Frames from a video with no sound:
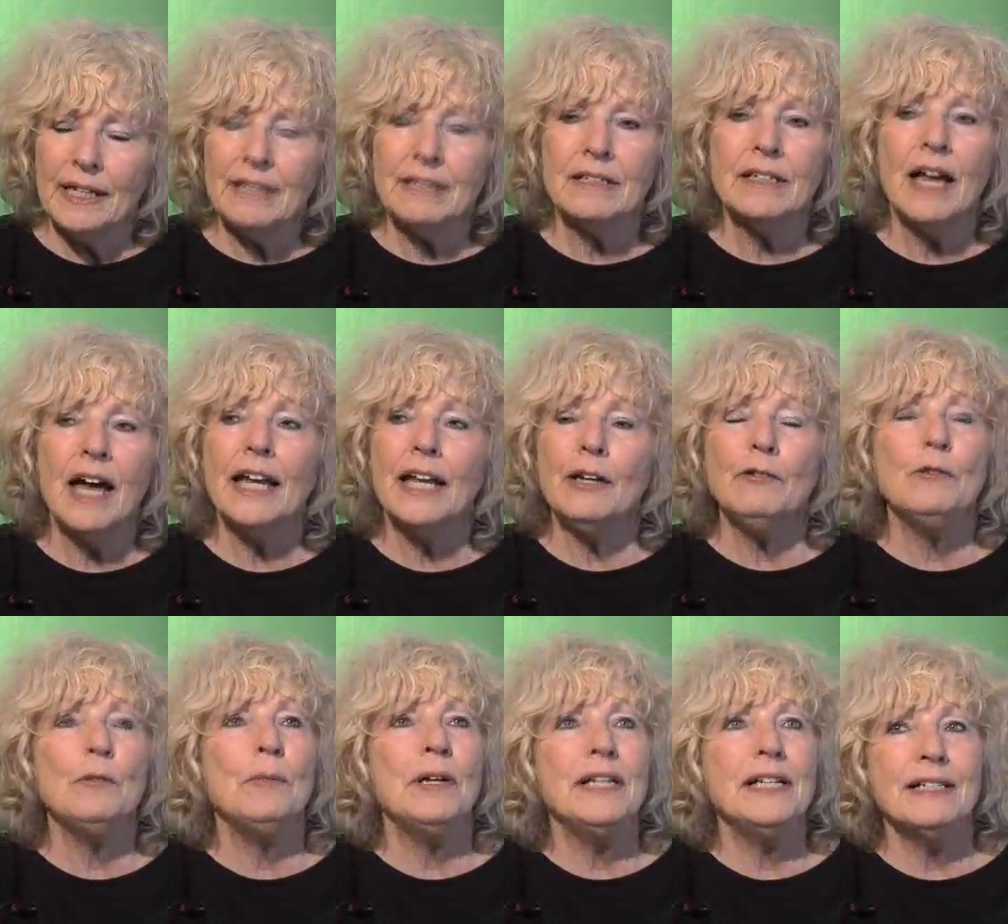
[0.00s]
It's not
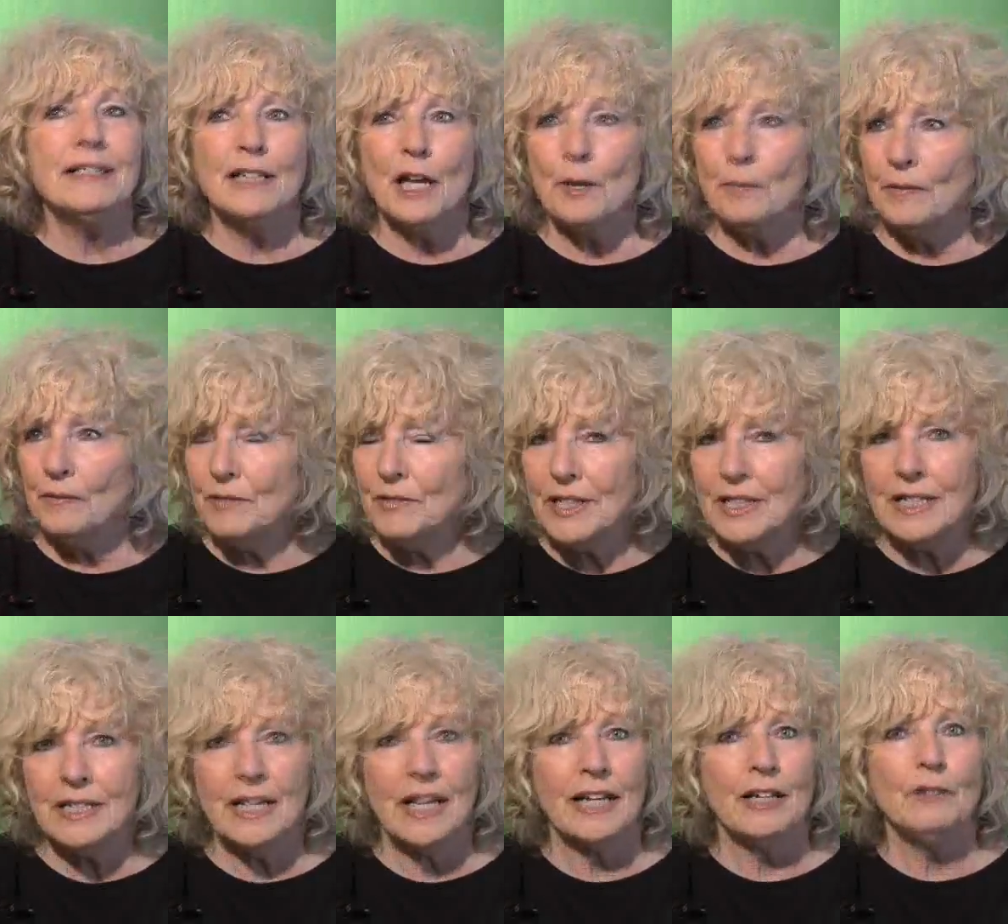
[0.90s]
everybody's cup of
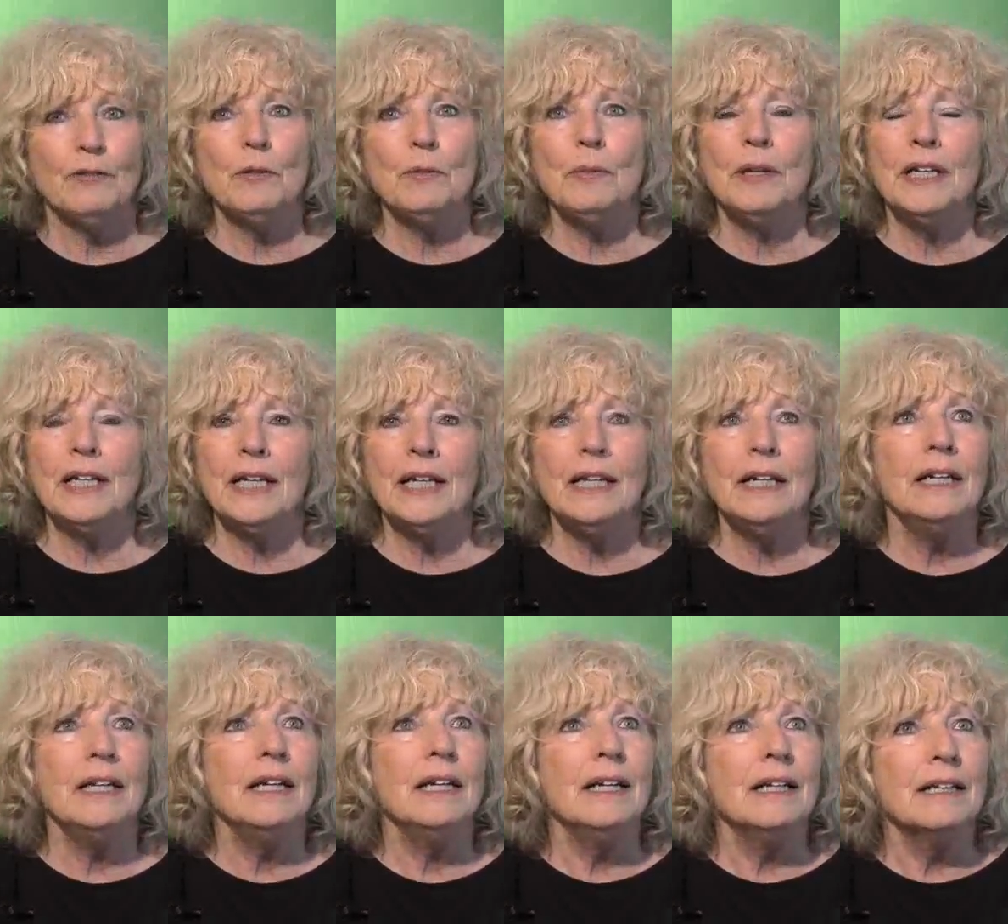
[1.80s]
tea. Not
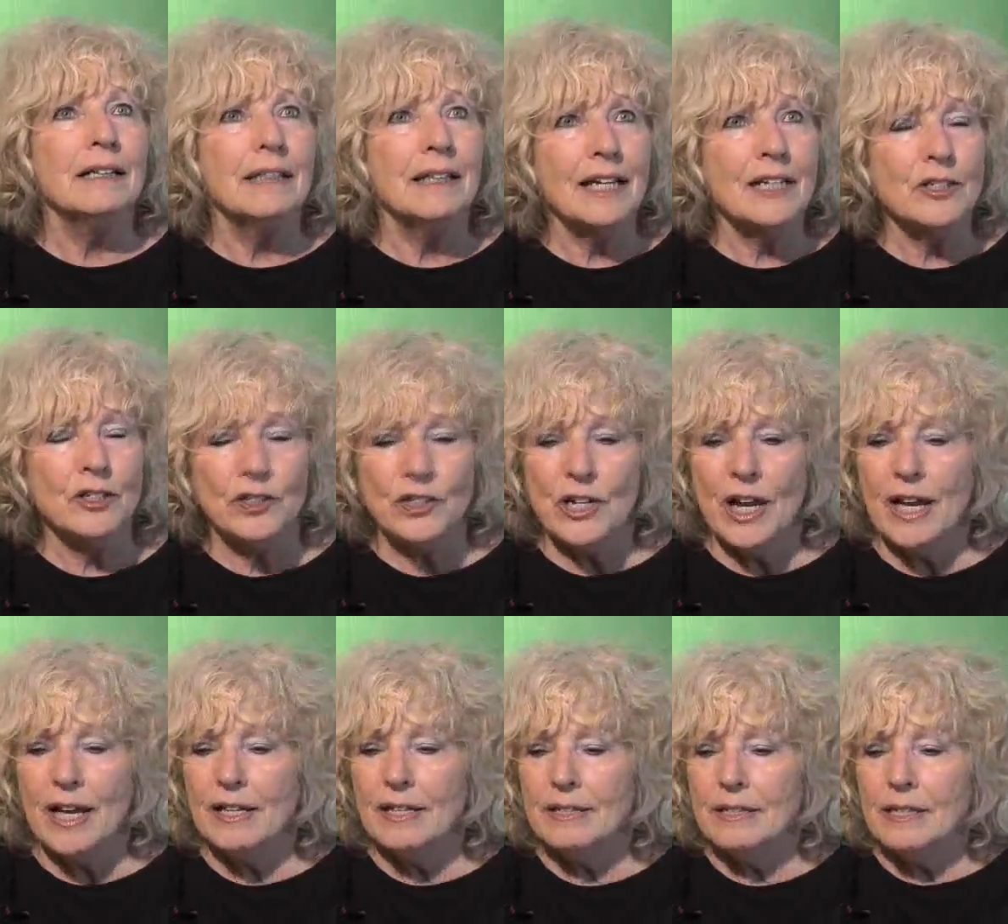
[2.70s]
everybody likes
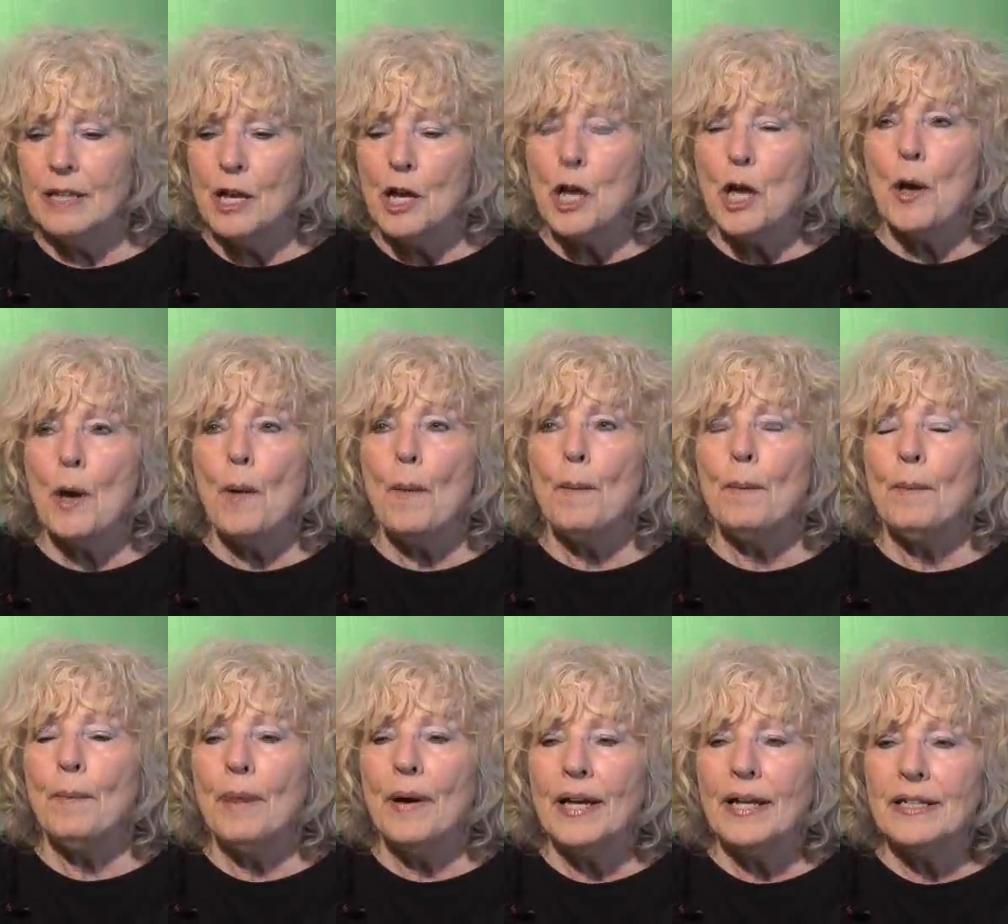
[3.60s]
jazz.
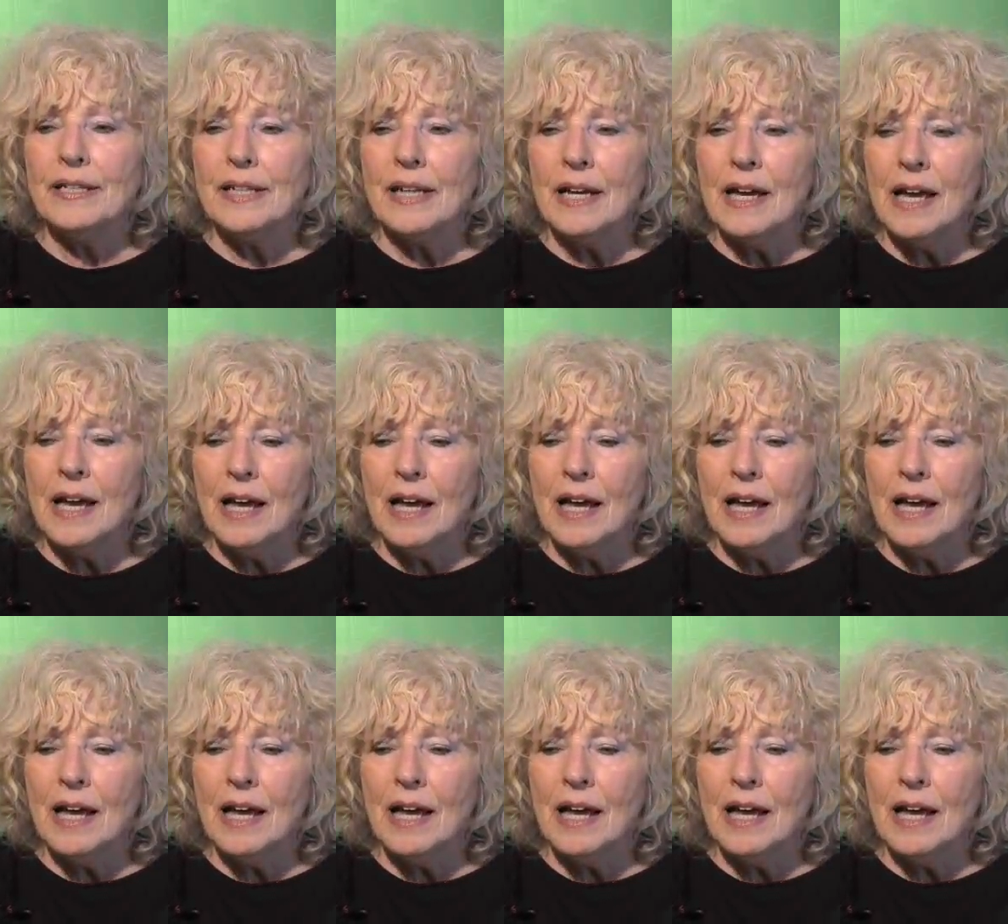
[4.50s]
But